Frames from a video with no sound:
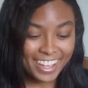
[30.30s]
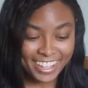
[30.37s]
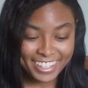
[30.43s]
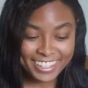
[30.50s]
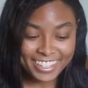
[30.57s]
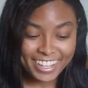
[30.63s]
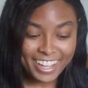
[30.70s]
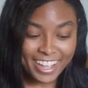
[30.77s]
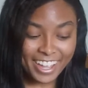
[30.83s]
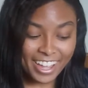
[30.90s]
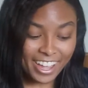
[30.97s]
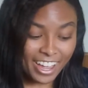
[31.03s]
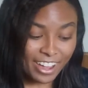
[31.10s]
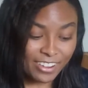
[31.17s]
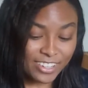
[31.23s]
and
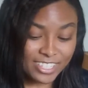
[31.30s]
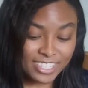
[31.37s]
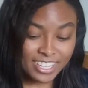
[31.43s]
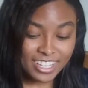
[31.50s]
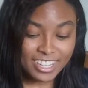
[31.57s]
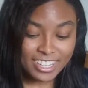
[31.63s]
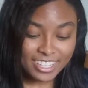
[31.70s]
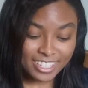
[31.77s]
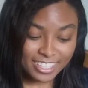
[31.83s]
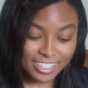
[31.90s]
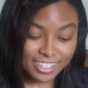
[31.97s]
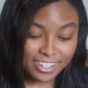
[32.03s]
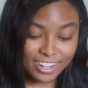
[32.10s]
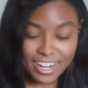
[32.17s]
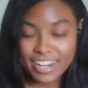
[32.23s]
I was like,
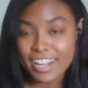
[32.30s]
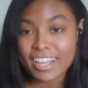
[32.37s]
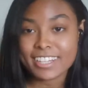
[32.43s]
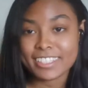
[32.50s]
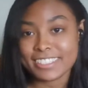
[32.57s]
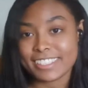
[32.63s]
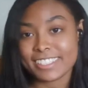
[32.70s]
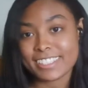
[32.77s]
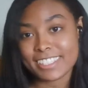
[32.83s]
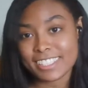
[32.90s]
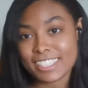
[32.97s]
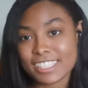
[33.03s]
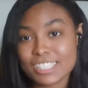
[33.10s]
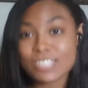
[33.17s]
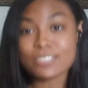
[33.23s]
alright, I need to see
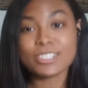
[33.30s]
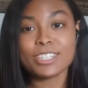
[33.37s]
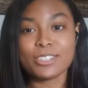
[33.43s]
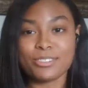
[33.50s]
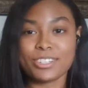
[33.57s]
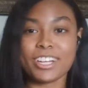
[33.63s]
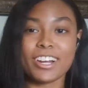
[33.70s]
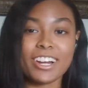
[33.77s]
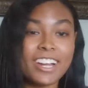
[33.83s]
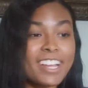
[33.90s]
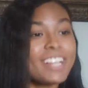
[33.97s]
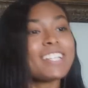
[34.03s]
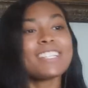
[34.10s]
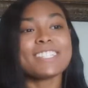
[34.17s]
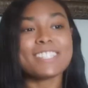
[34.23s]
this. So here we are.
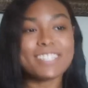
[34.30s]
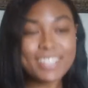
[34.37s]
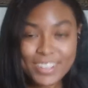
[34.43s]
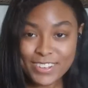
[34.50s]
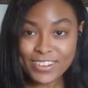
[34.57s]
So